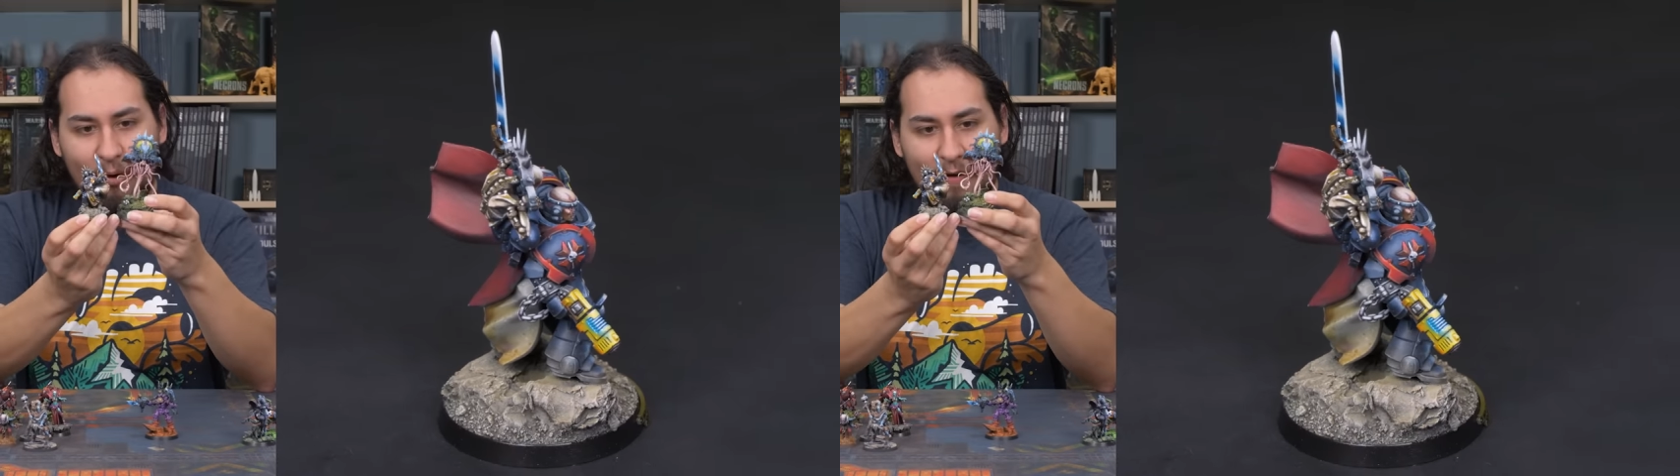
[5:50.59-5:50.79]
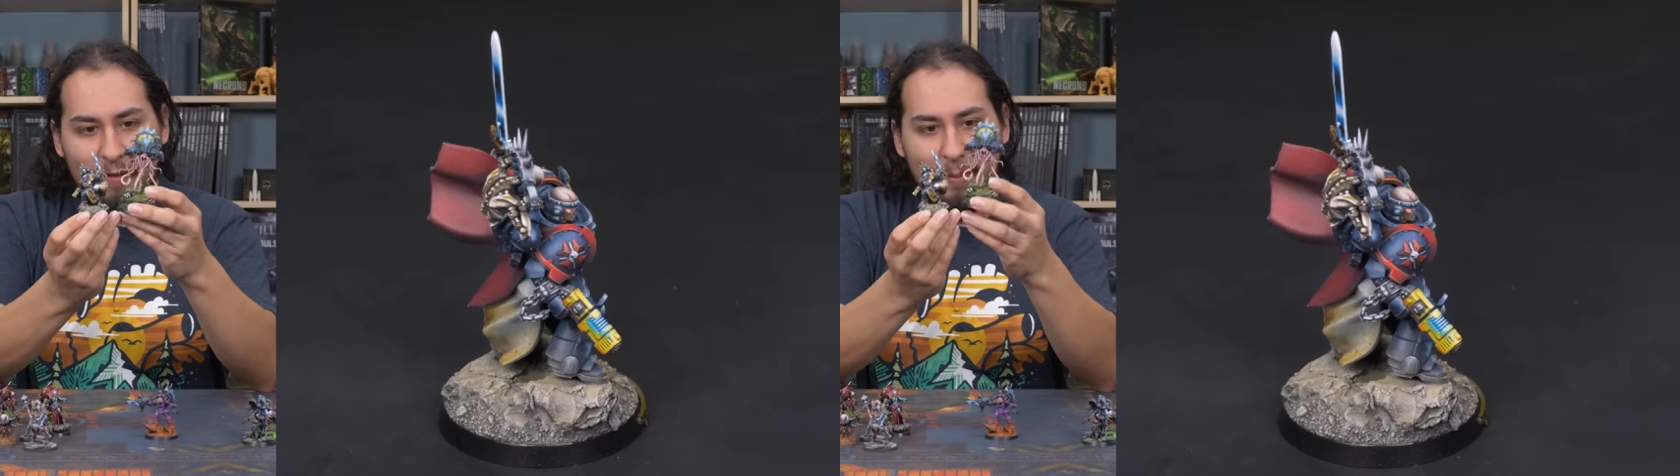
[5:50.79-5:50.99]

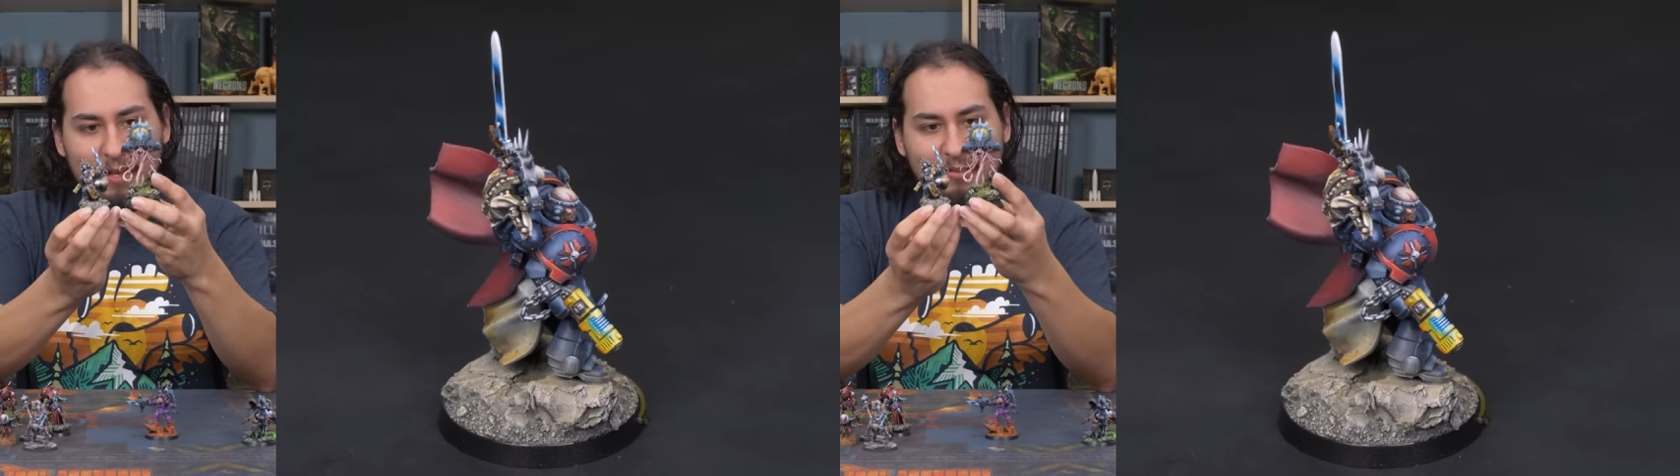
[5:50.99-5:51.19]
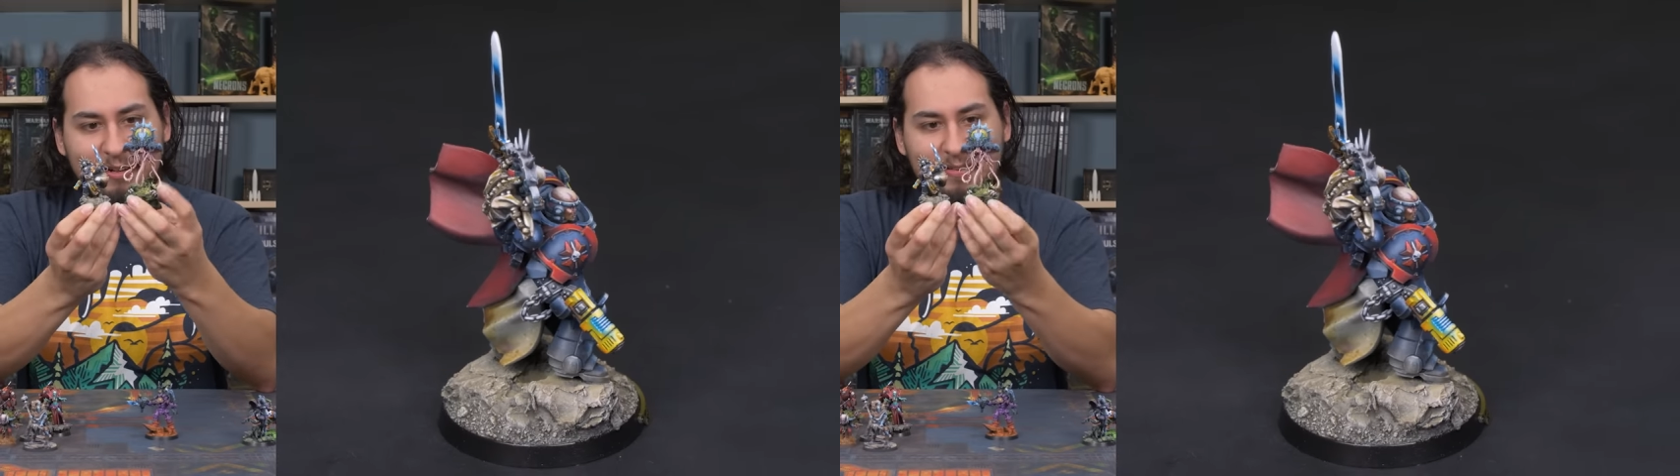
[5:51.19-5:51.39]
on the
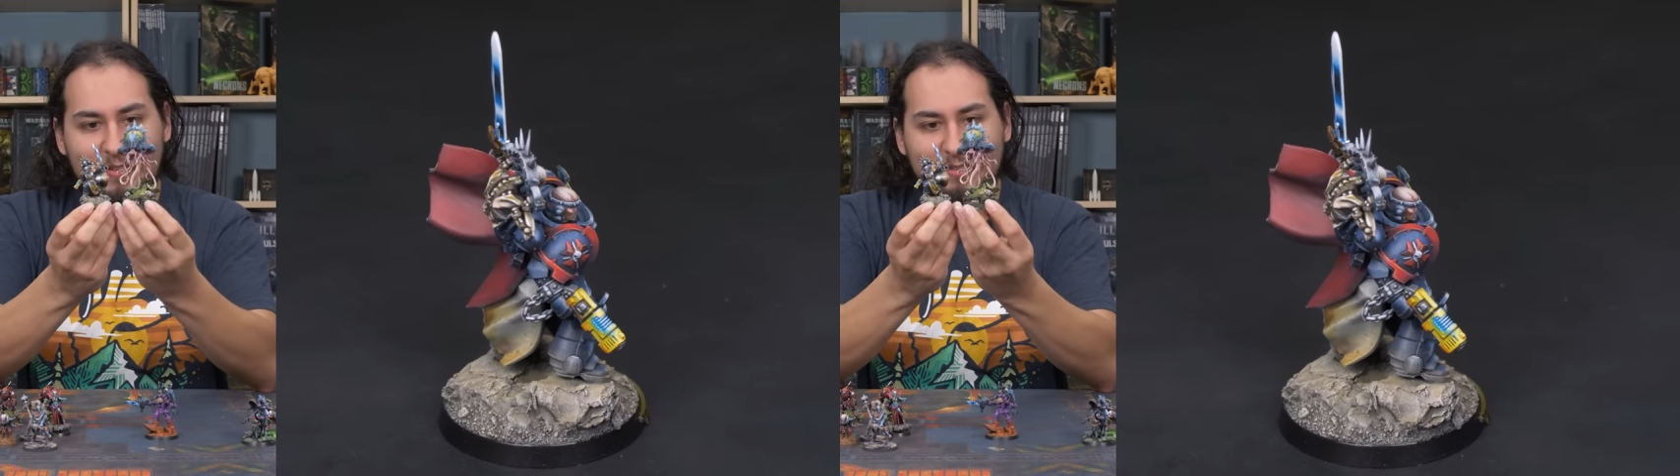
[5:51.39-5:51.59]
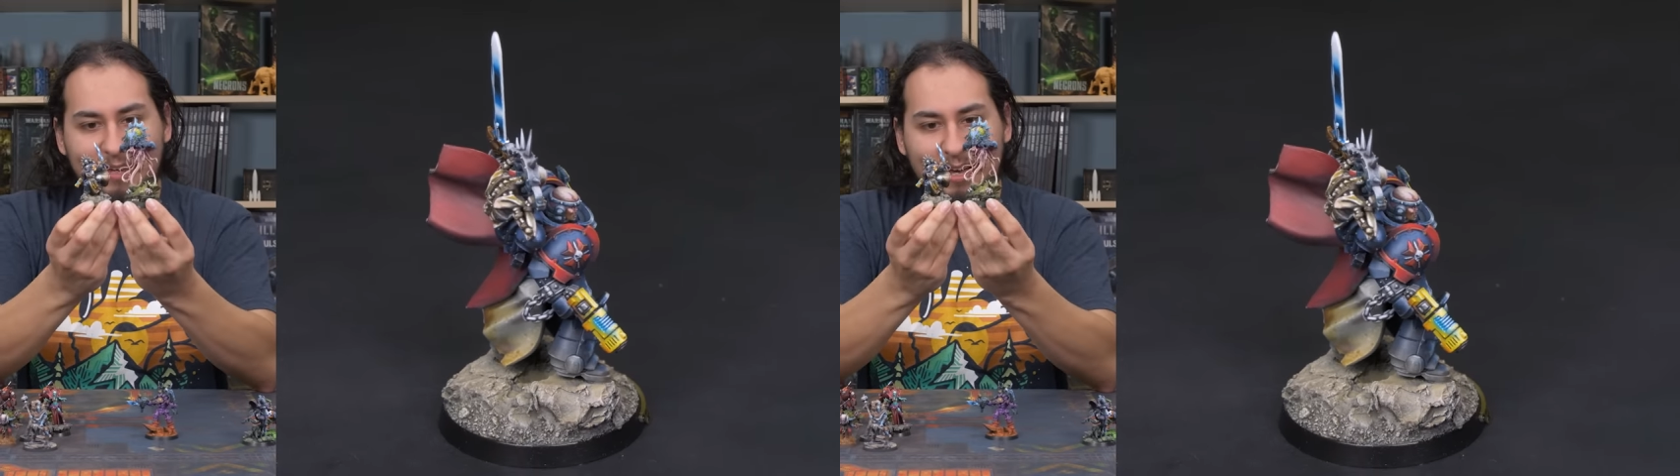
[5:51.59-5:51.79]
basing on
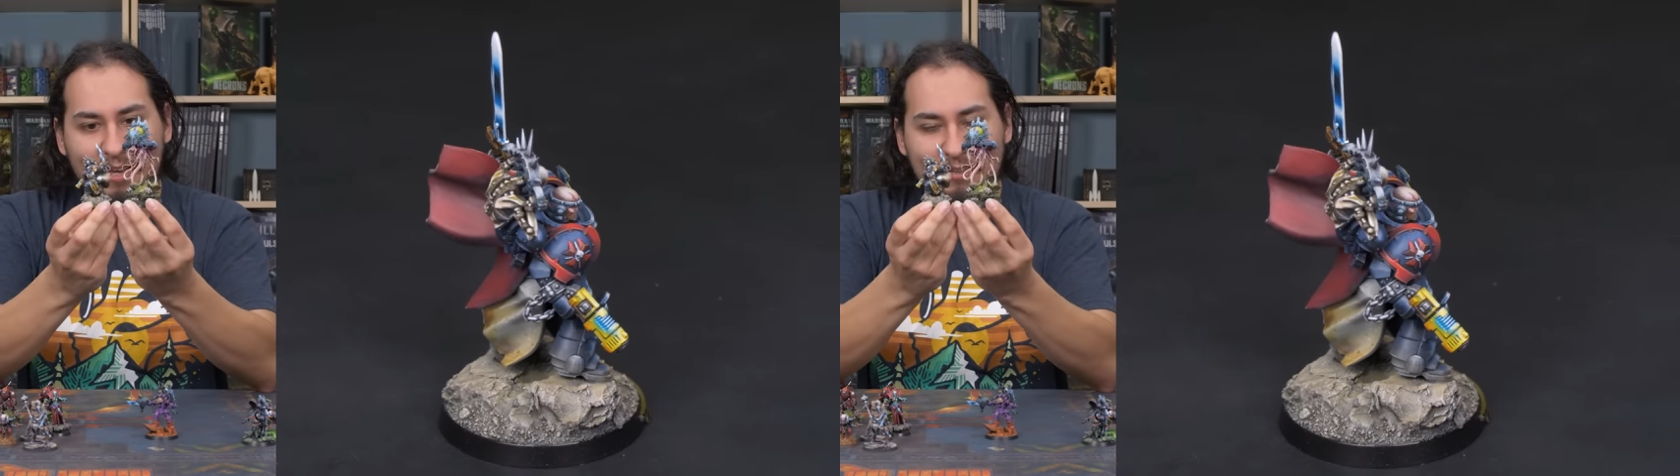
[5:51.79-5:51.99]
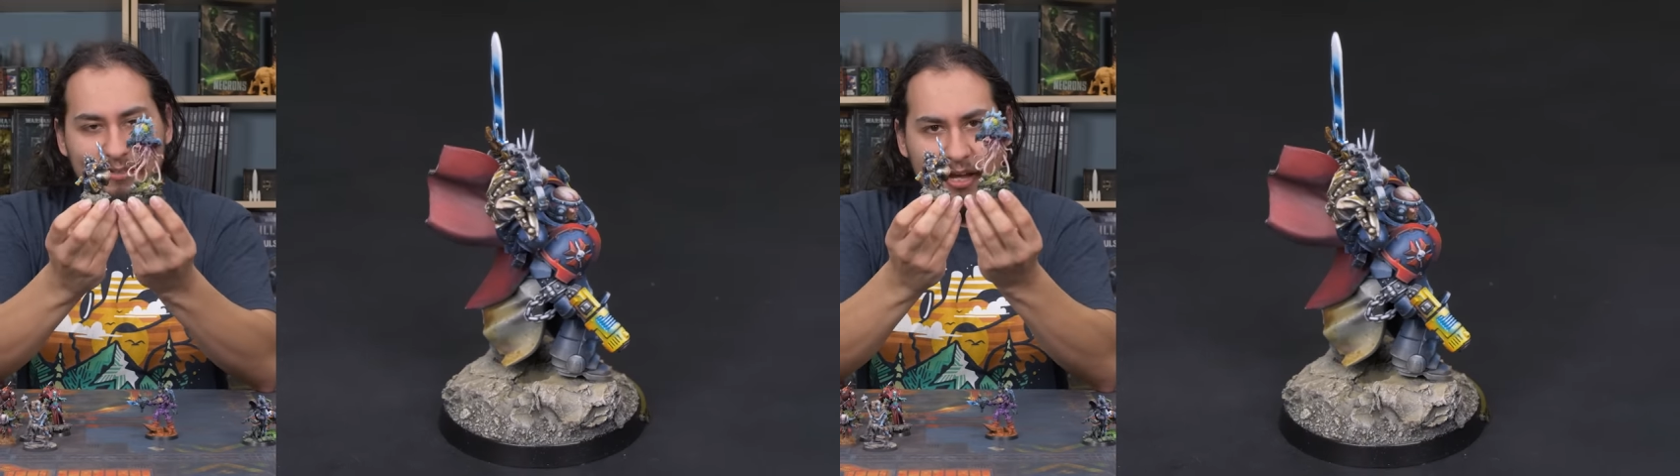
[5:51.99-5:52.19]
these
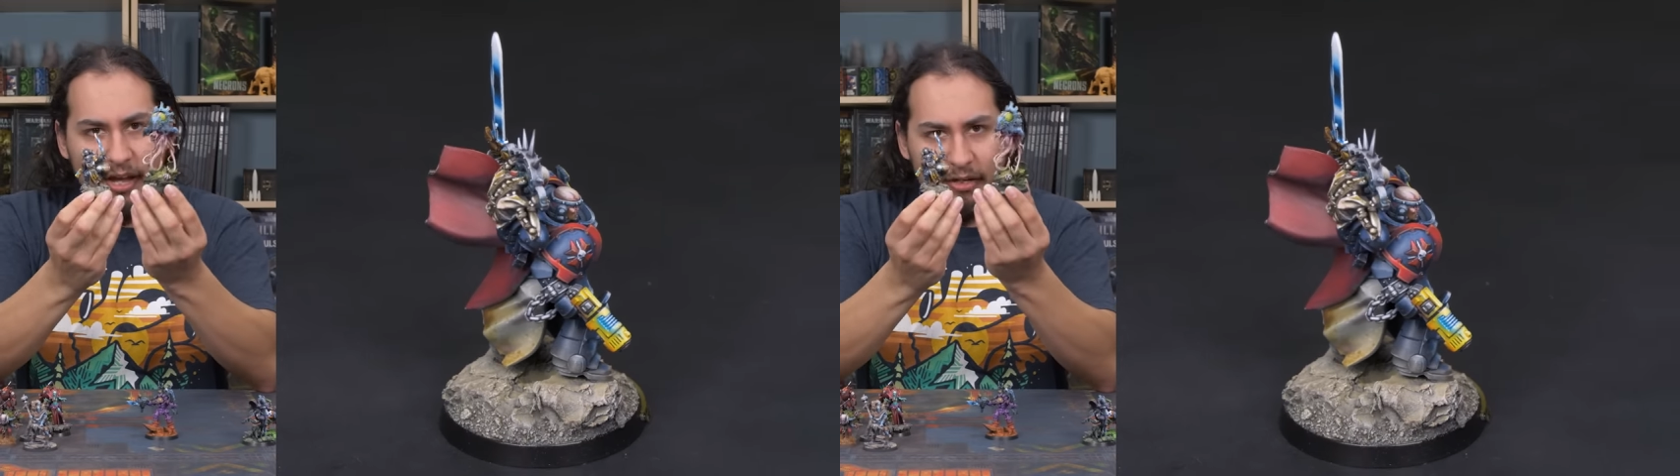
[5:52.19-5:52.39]
guys